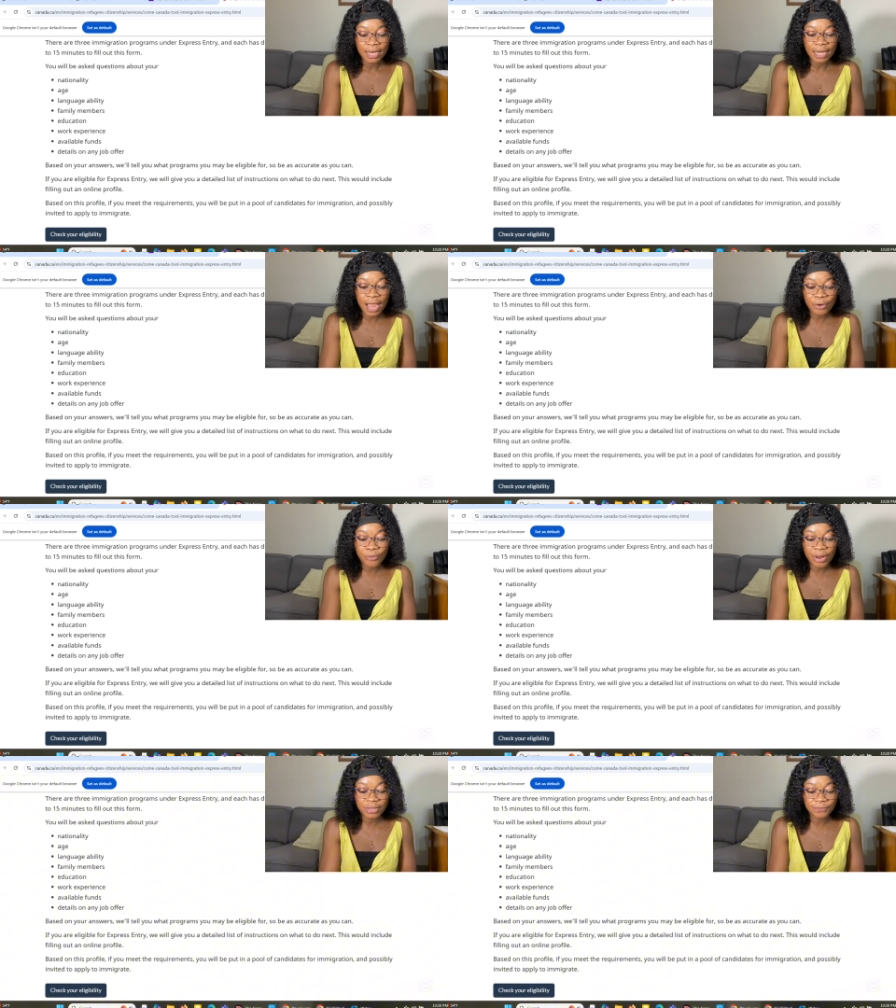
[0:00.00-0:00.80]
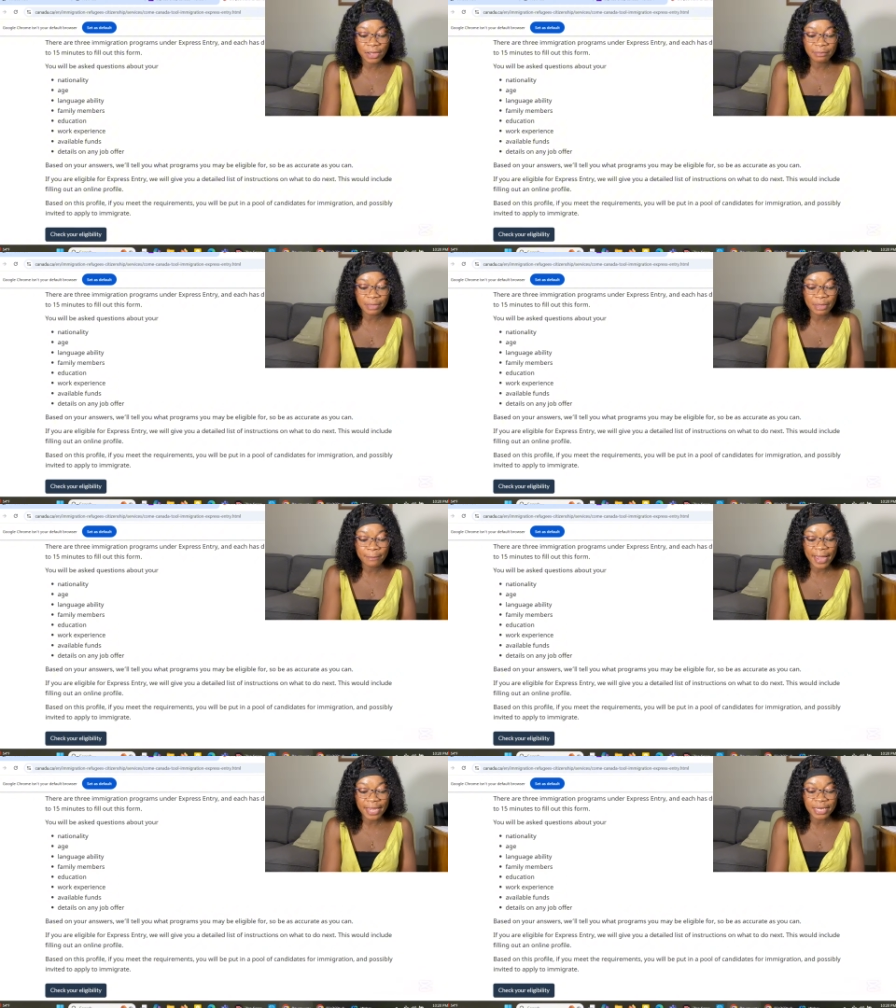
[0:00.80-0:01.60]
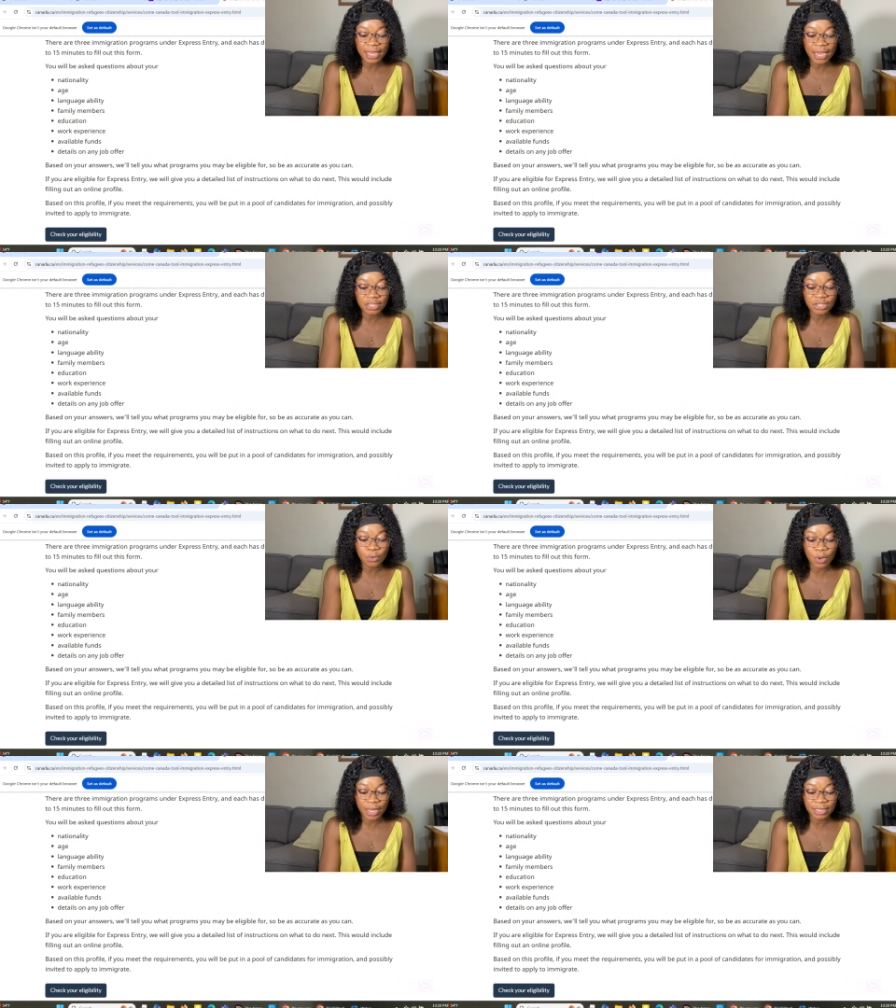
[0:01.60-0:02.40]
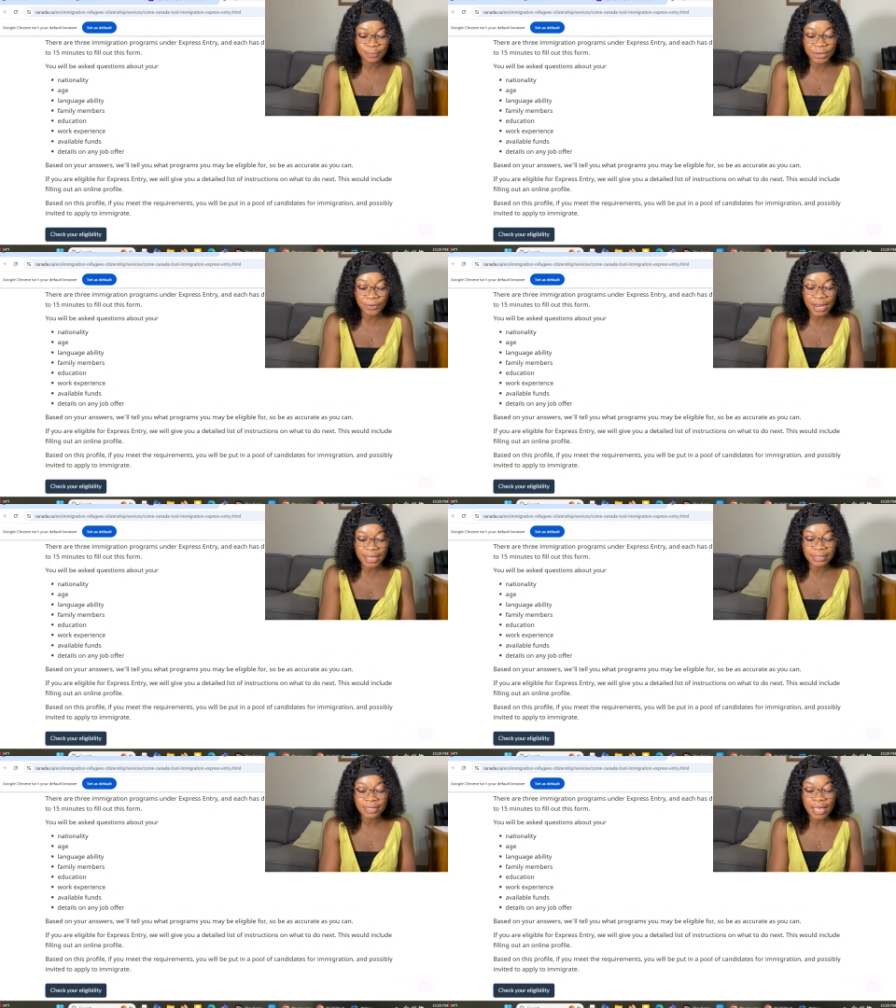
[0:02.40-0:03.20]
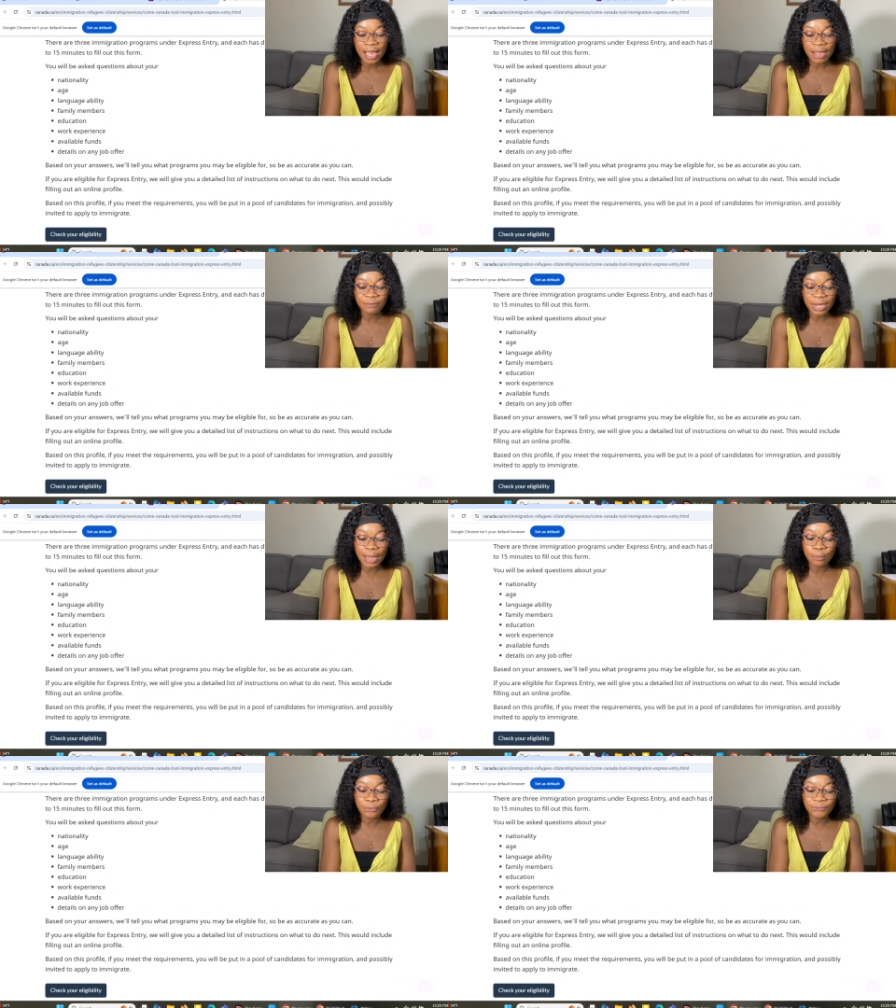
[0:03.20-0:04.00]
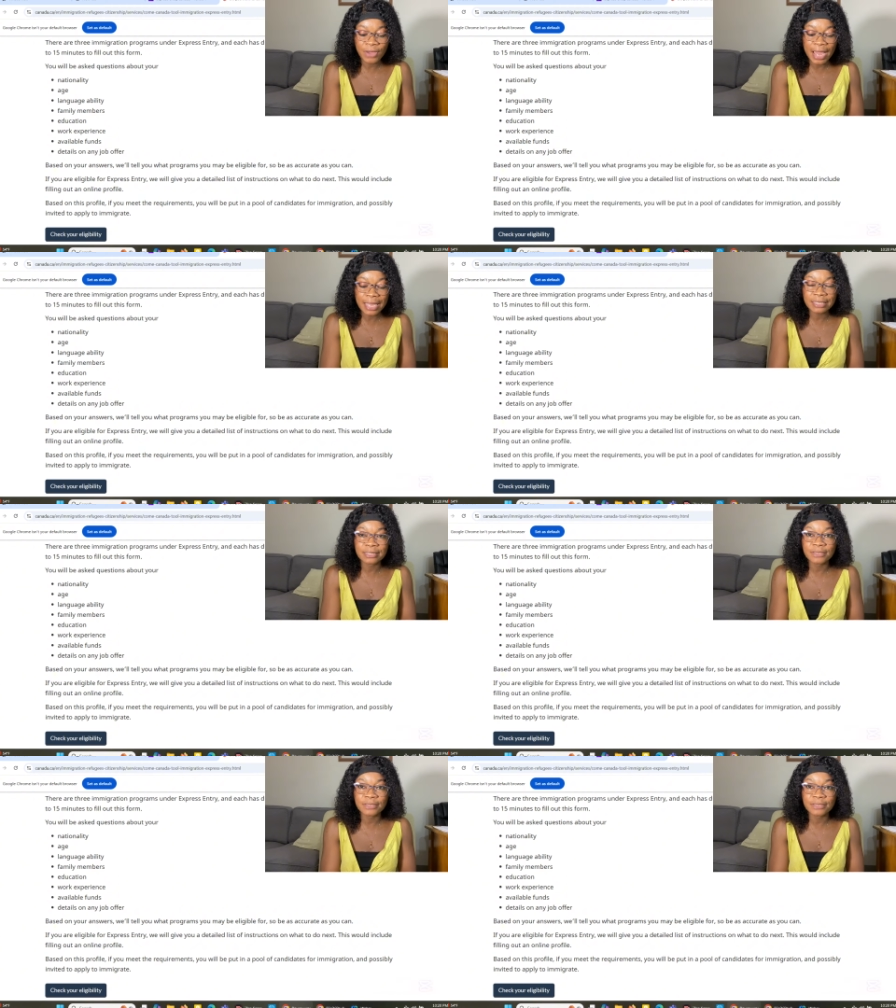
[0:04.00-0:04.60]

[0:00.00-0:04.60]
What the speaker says: language, family member, education, work experience, available funds.